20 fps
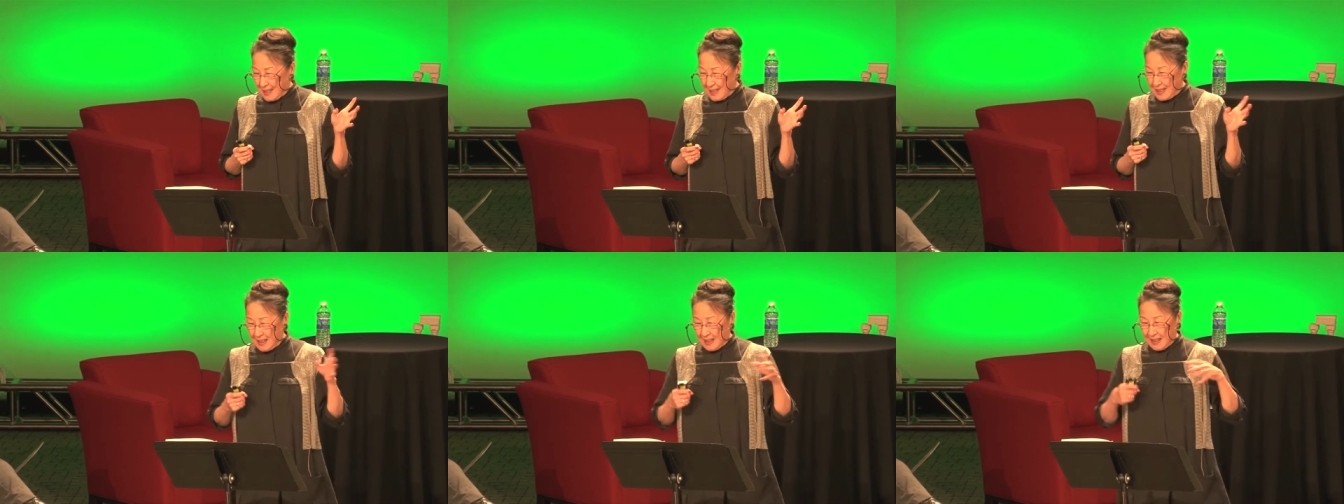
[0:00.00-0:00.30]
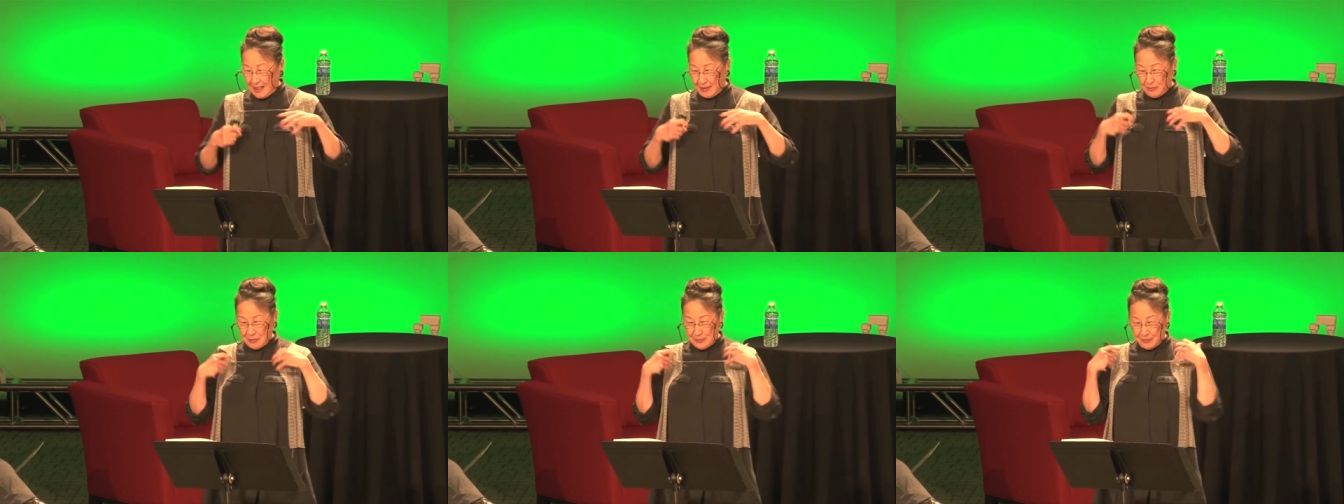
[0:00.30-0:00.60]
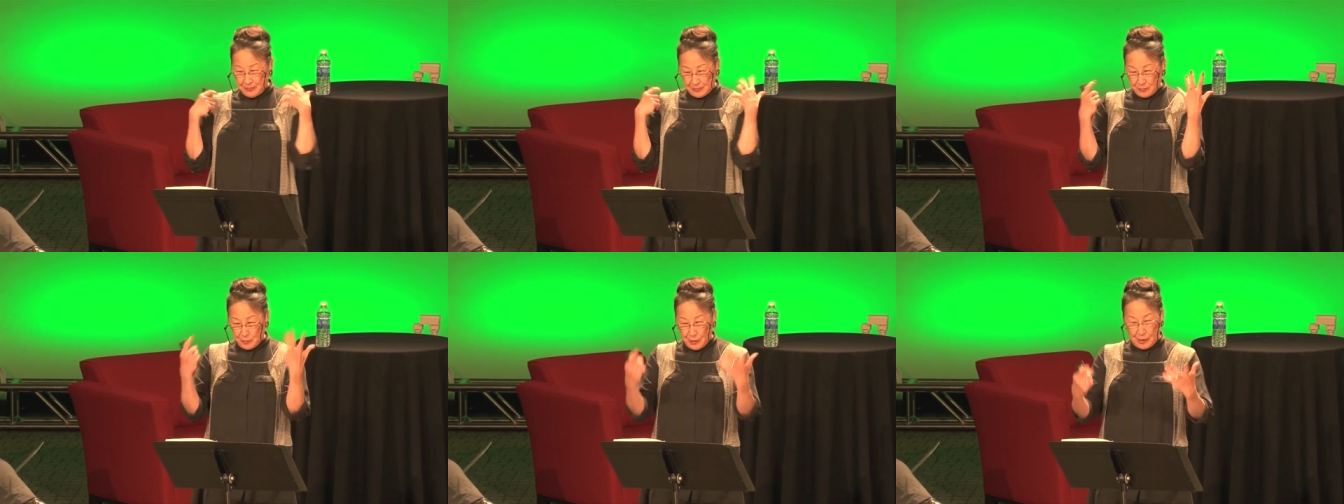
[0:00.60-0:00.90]
uh,
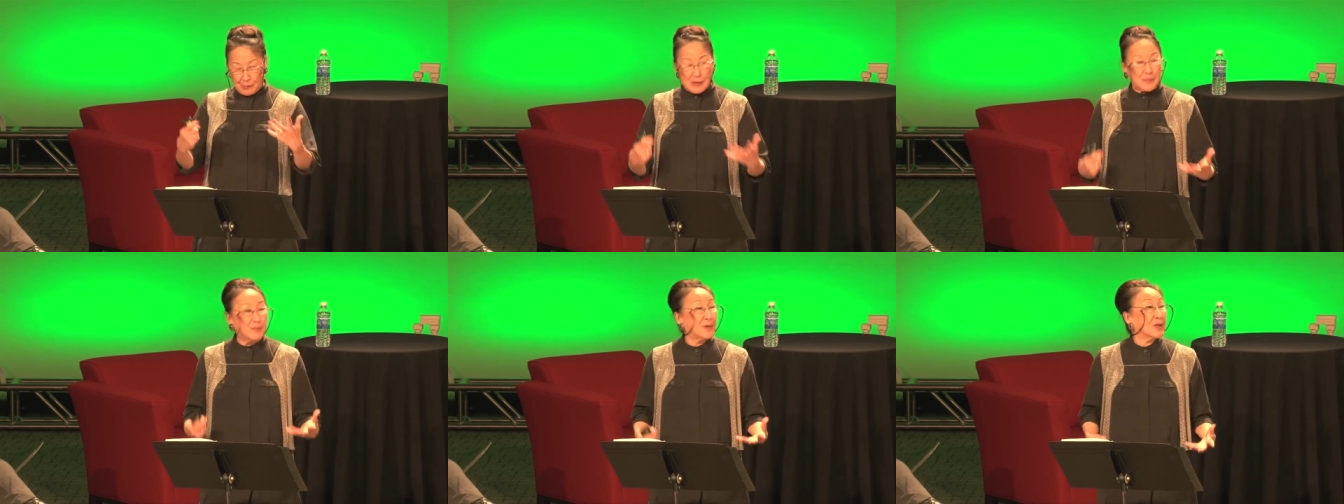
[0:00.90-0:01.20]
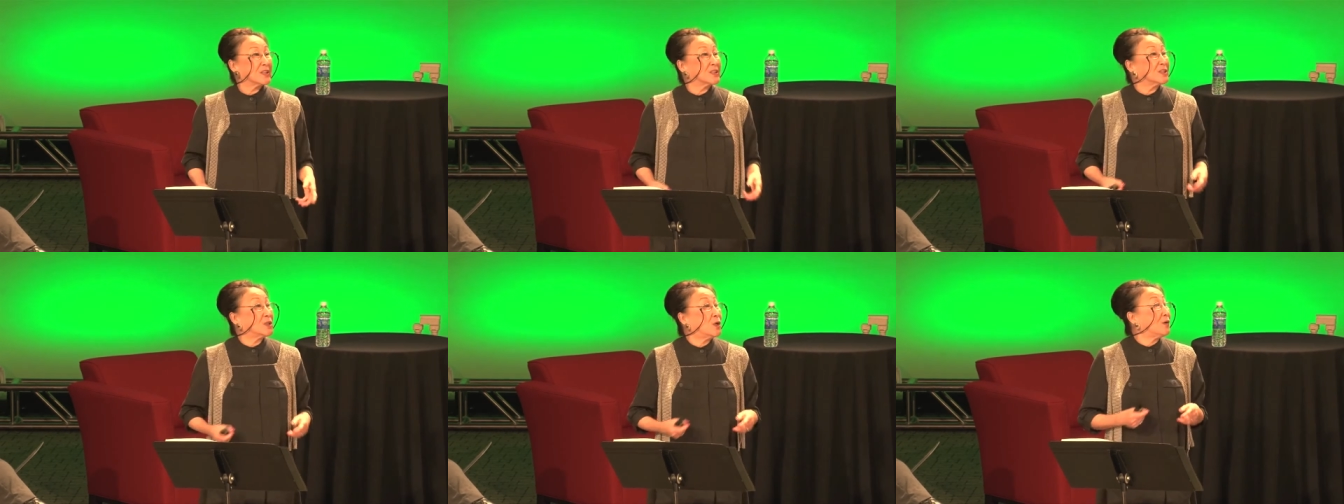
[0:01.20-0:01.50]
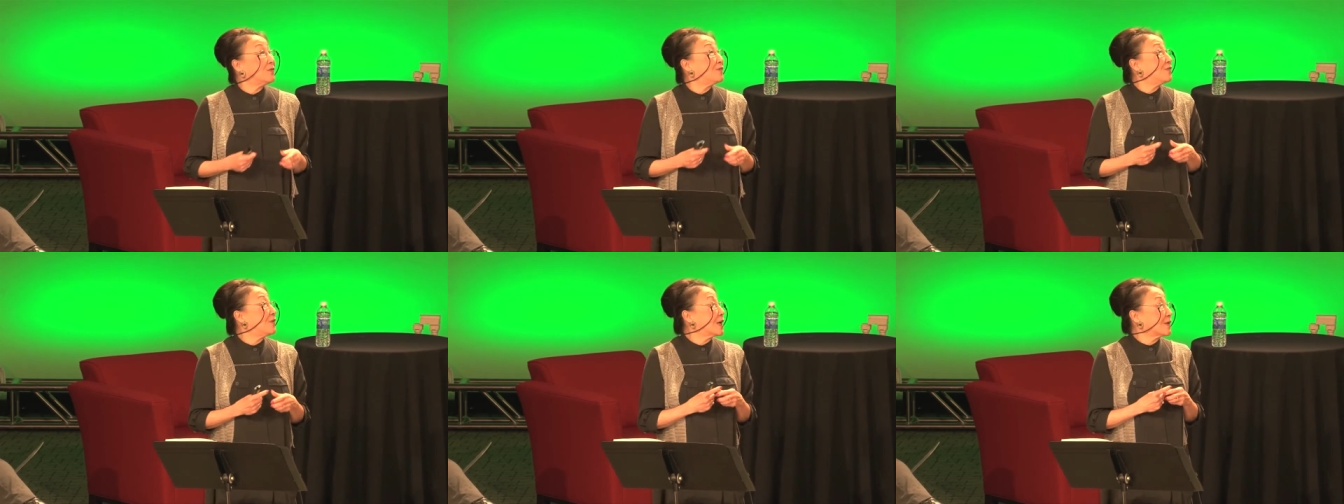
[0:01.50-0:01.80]
where we bought an
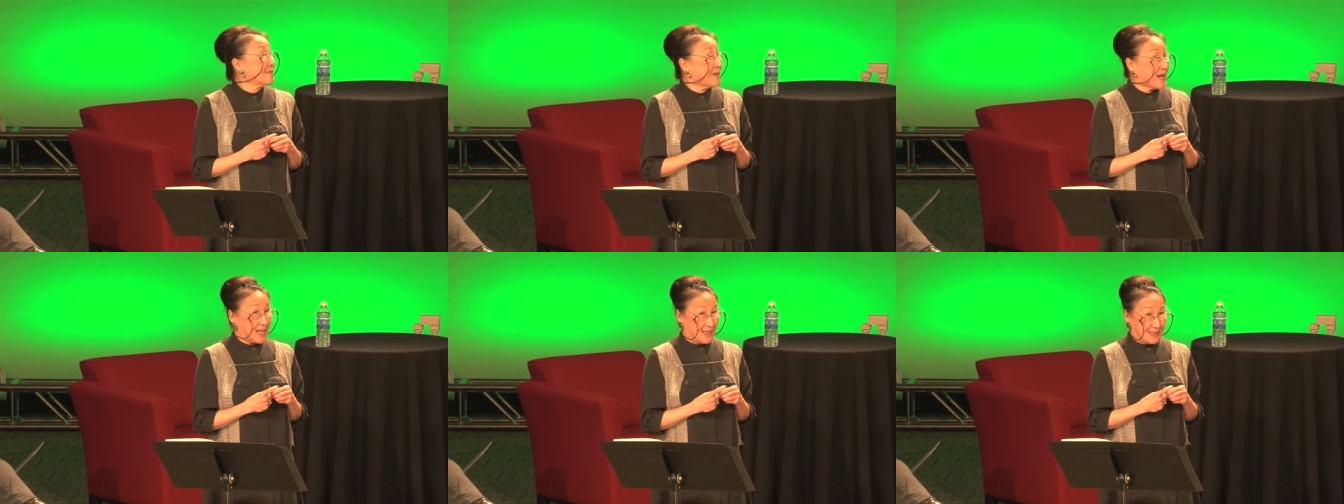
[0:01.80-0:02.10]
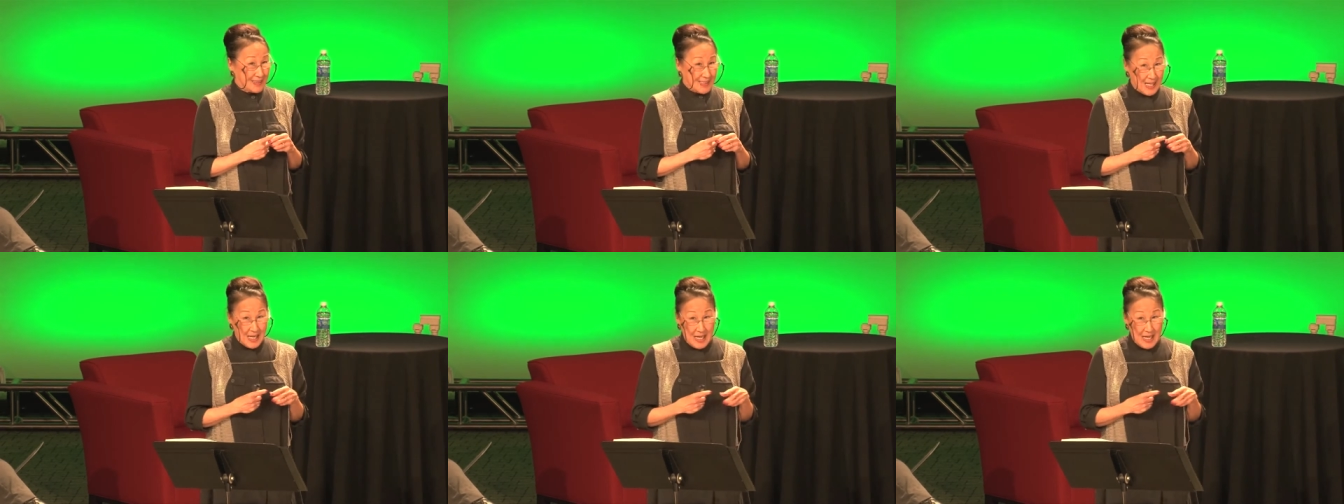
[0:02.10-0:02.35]
old farmhouse.